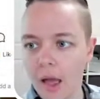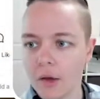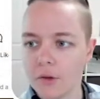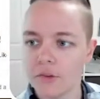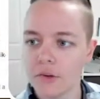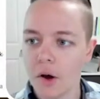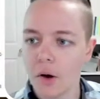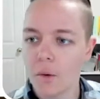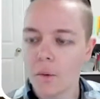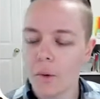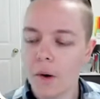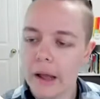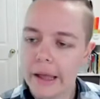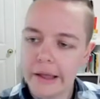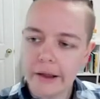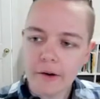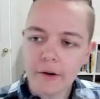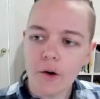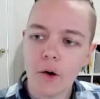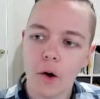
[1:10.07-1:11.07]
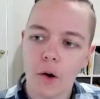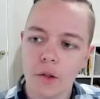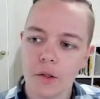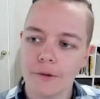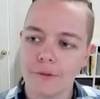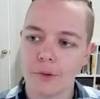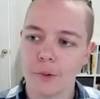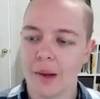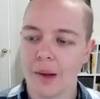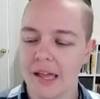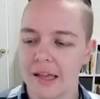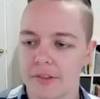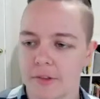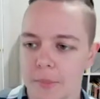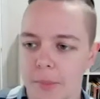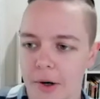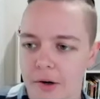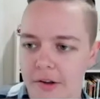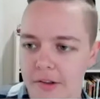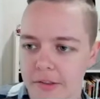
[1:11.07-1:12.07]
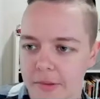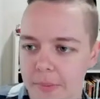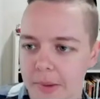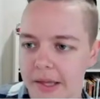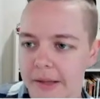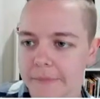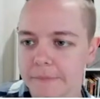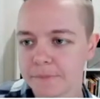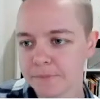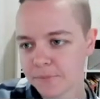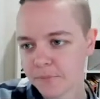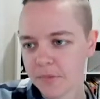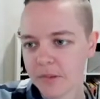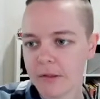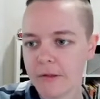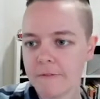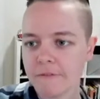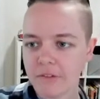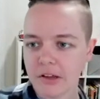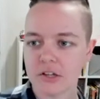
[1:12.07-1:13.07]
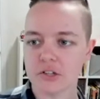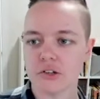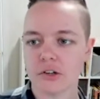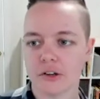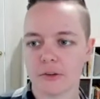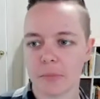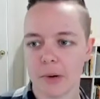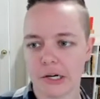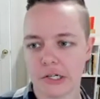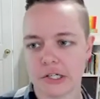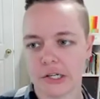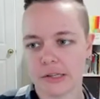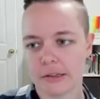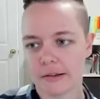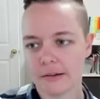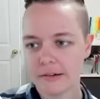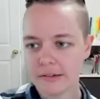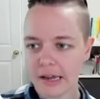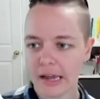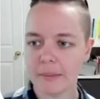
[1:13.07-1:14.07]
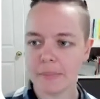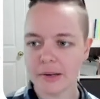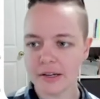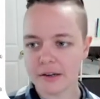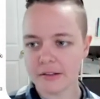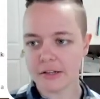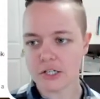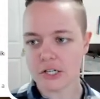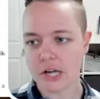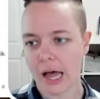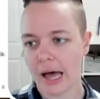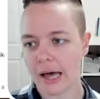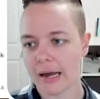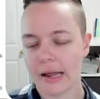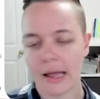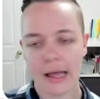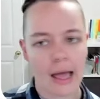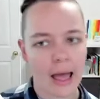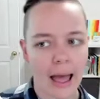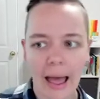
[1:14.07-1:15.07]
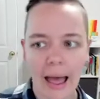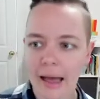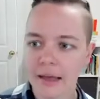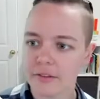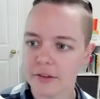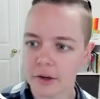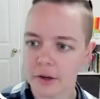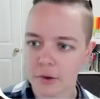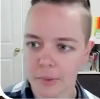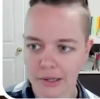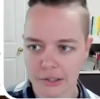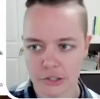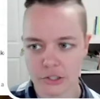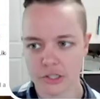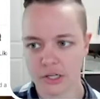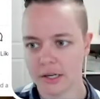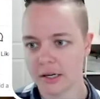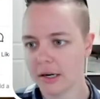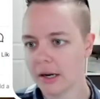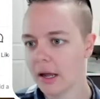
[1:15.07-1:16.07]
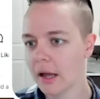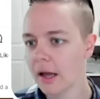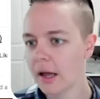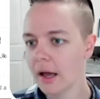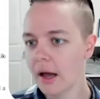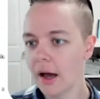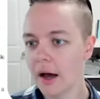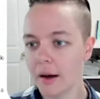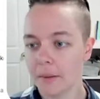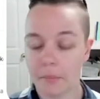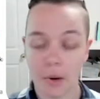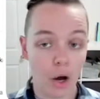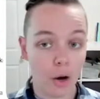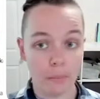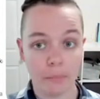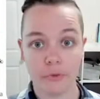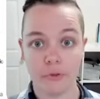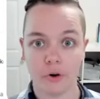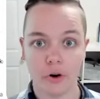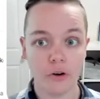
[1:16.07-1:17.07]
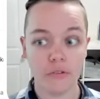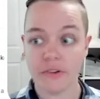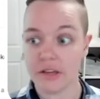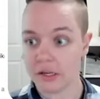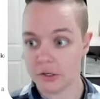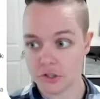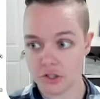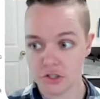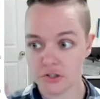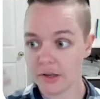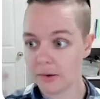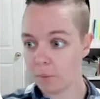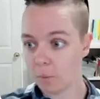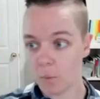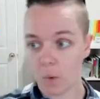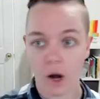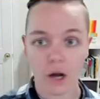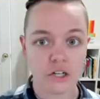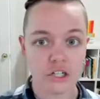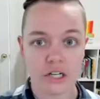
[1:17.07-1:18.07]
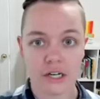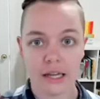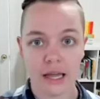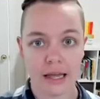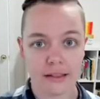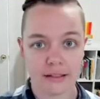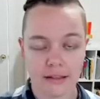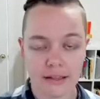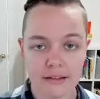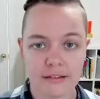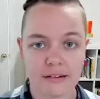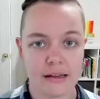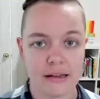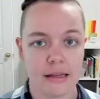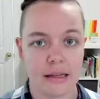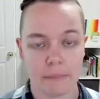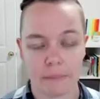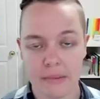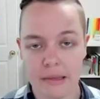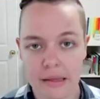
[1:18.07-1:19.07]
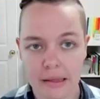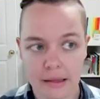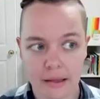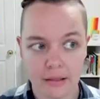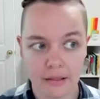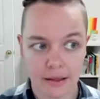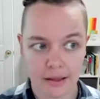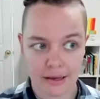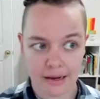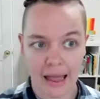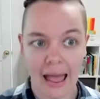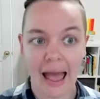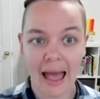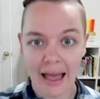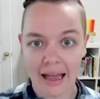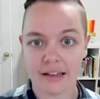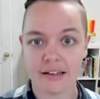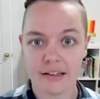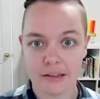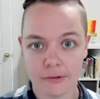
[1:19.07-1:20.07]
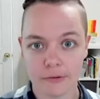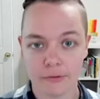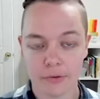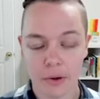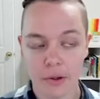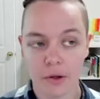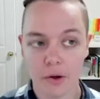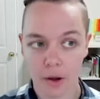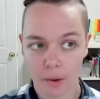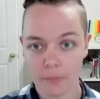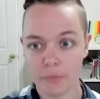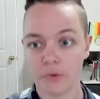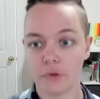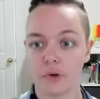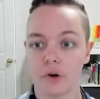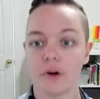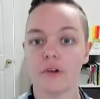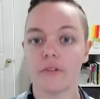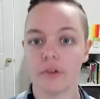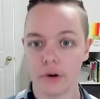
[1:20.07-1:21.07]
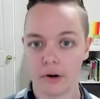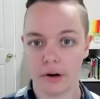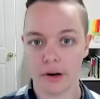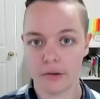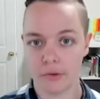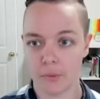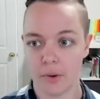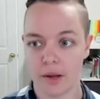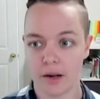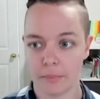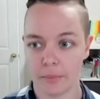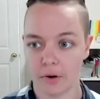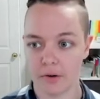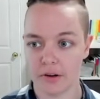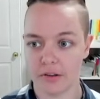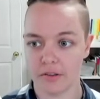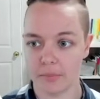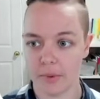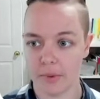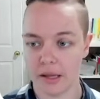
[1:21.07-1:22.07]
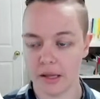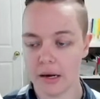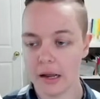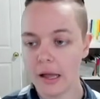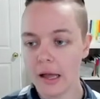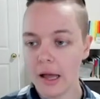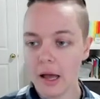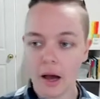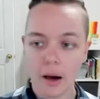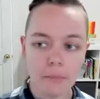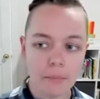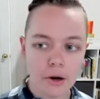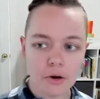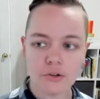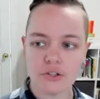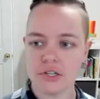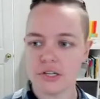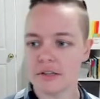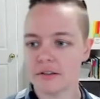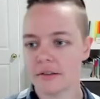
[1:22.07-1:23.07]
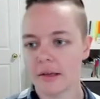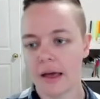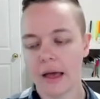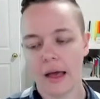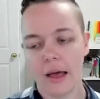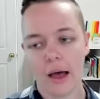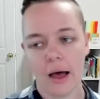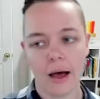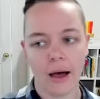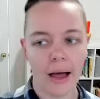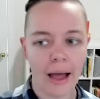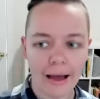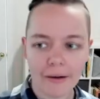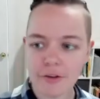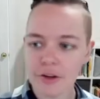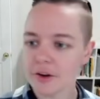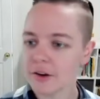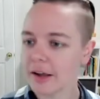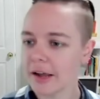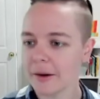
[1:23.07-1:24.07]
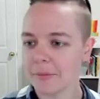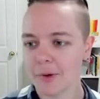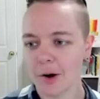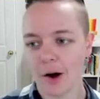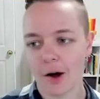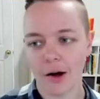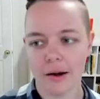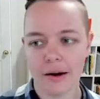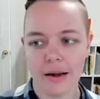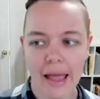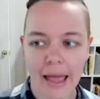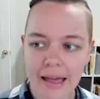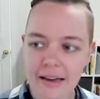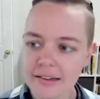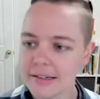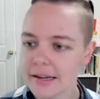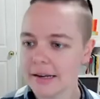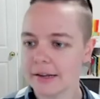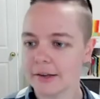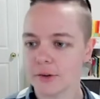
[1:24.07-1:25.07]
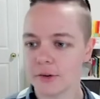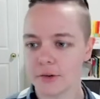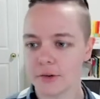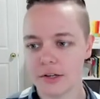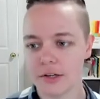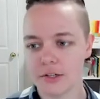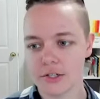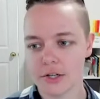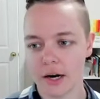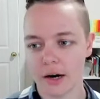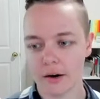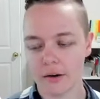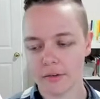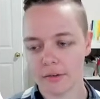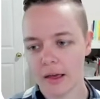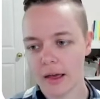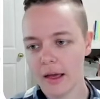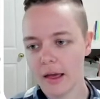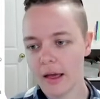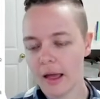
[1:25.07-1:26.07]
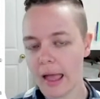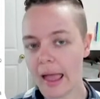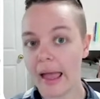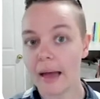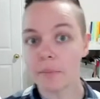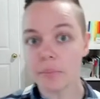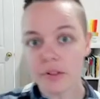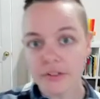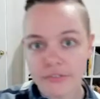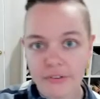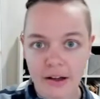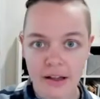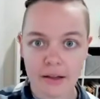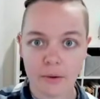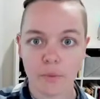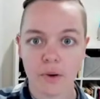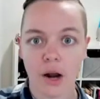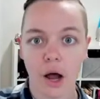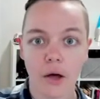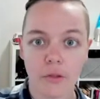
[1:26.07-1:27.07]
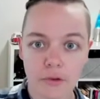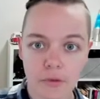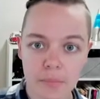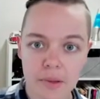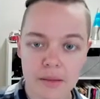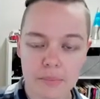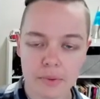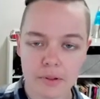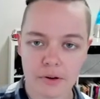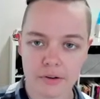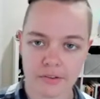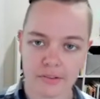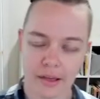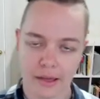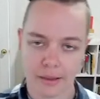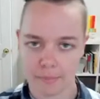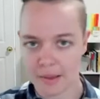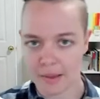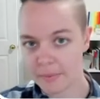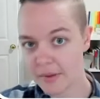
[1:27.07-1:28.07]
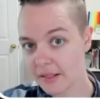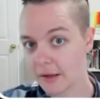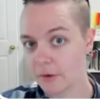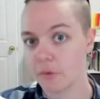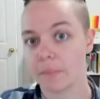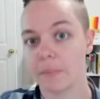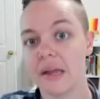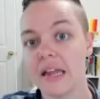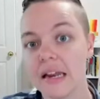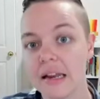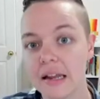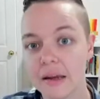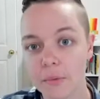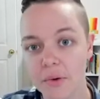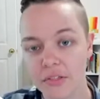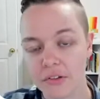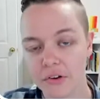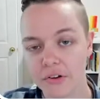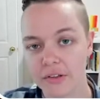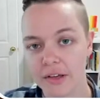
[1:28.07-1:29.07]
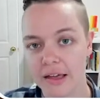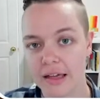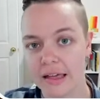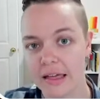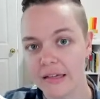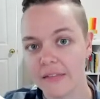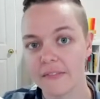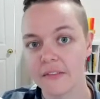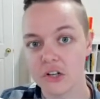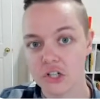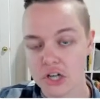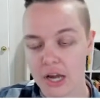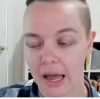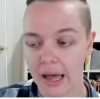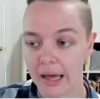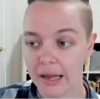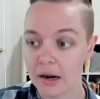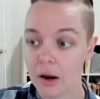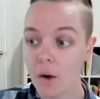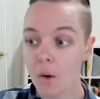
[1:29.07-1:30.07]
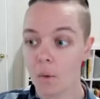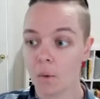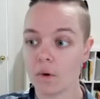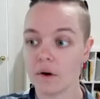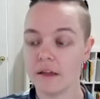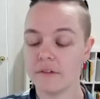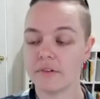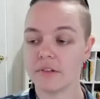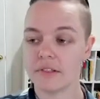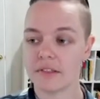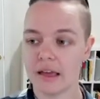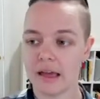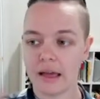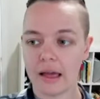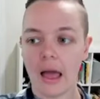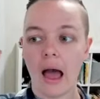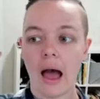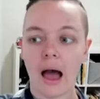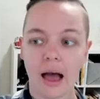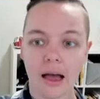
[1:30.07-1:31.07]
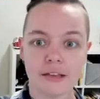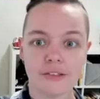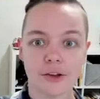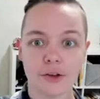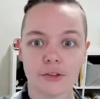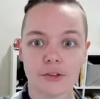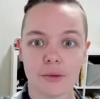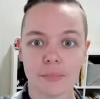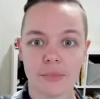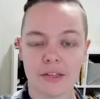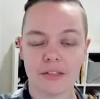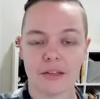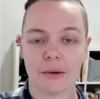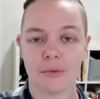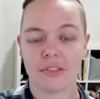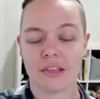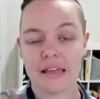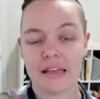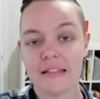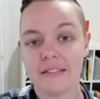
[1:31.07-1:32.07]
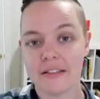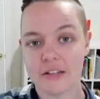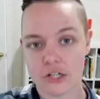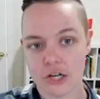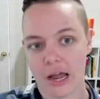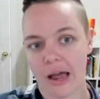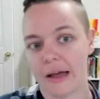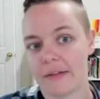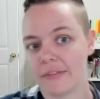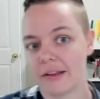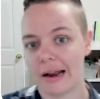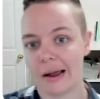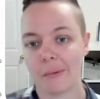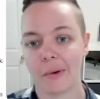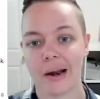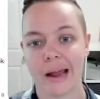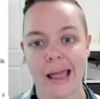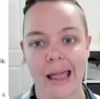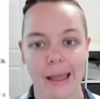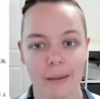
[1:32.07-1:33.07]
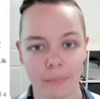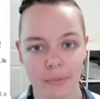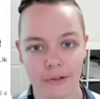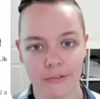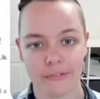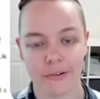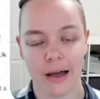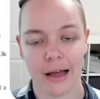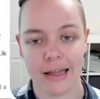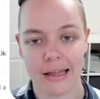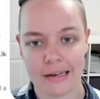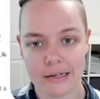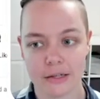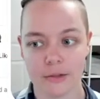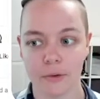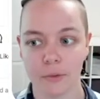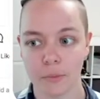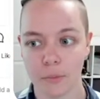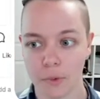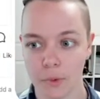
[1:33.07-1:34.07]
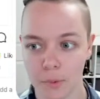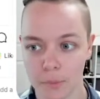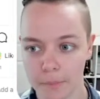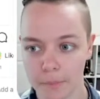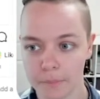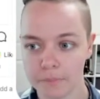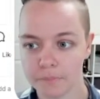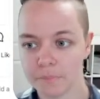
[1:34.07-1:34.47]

So here are all of the ways to participate. Facial expressions, type into the chat, ask a question, observing, just like watching and listening, being like an active observer is a way to participate. Emojis, having your camera on, annotating screen shares, amplifying what other people are saying, maybe like repeating what they're saying in the chat, or even saying, I saw something that was in the chat that I want to amplify into the room.